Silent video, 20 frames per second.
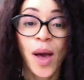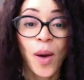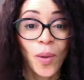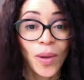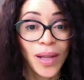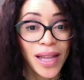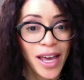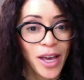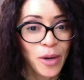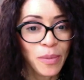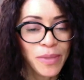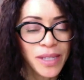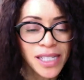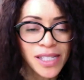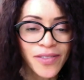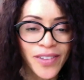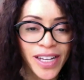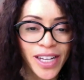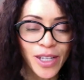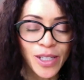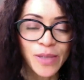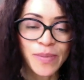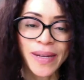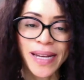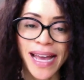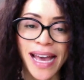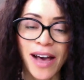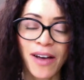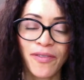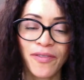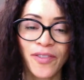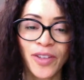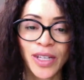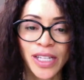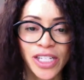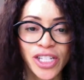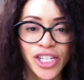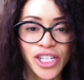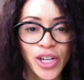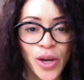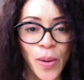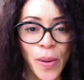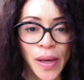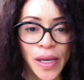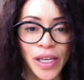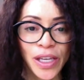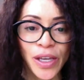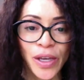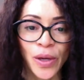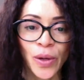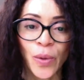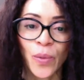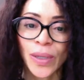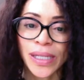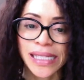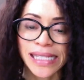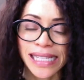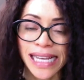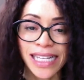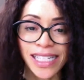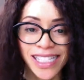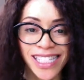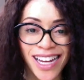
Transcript: Well, I hope this video has been helpful in showing you what St.